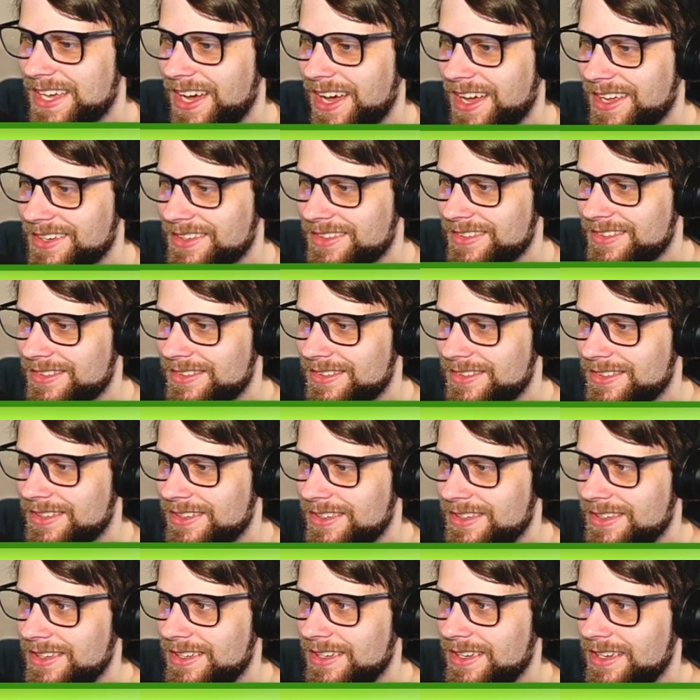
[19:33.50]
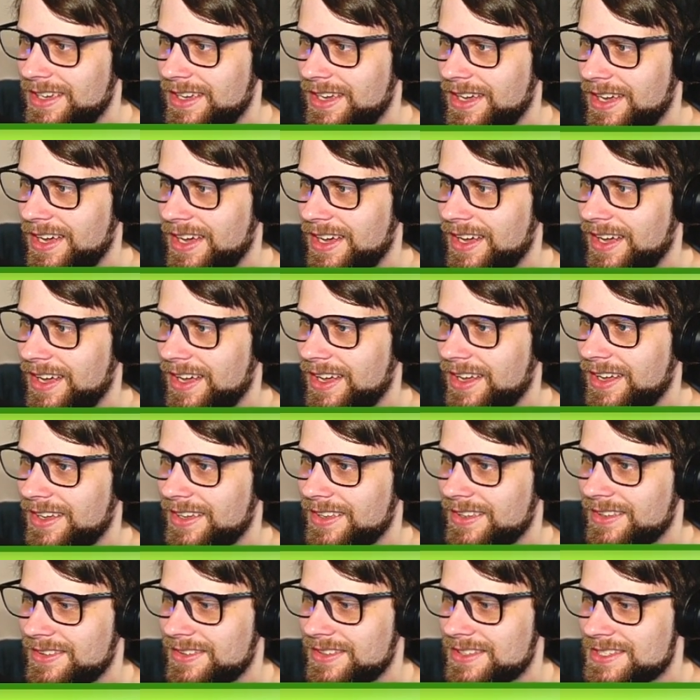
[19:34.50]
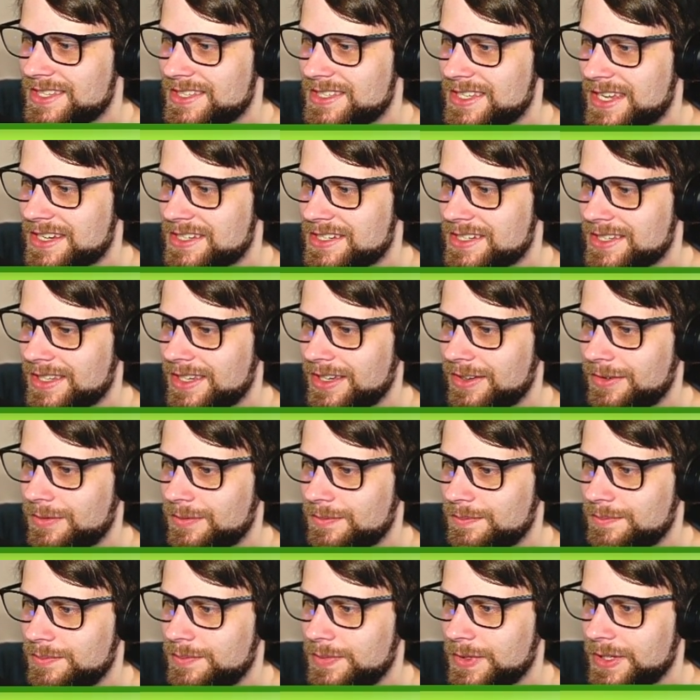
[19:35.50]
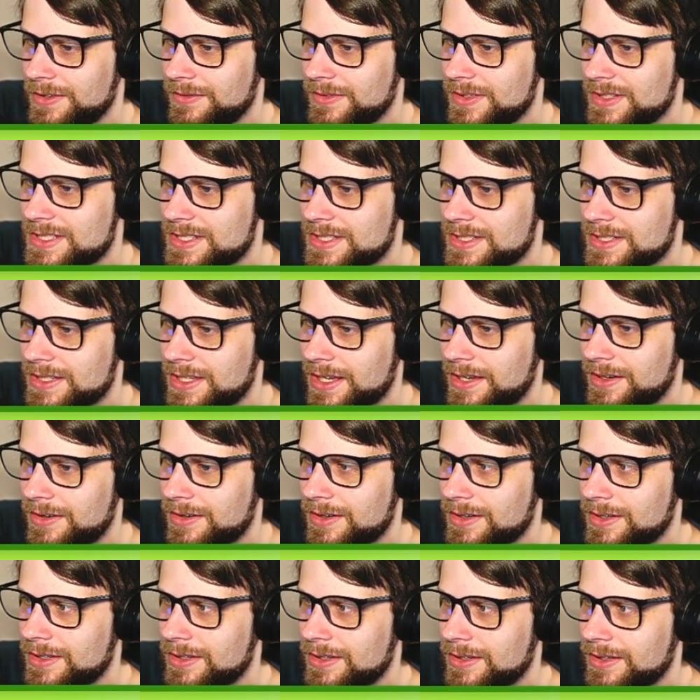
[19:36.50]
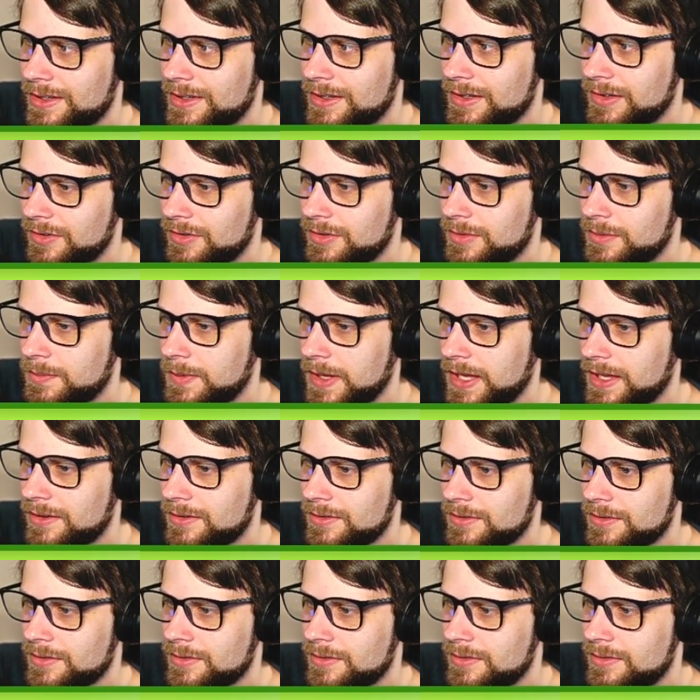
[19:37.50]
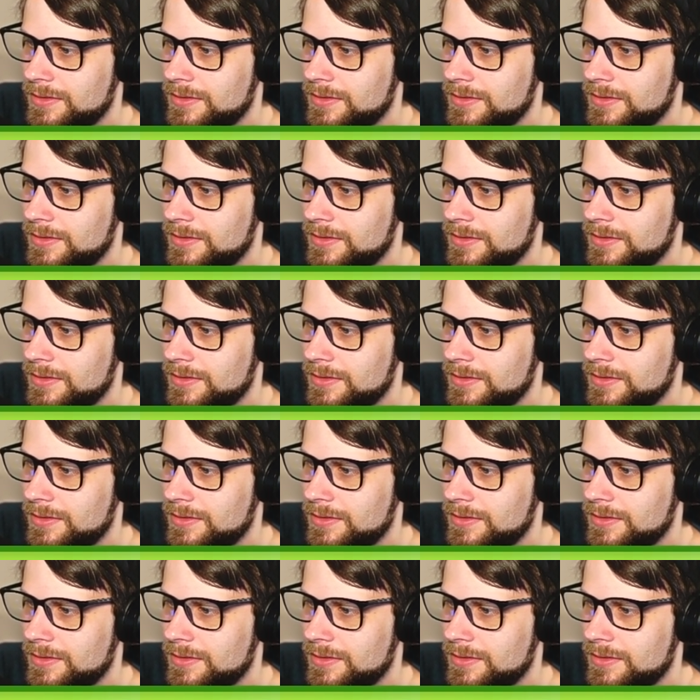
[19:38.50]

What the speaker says: honest. This is actually a bit of a scary-ish battle.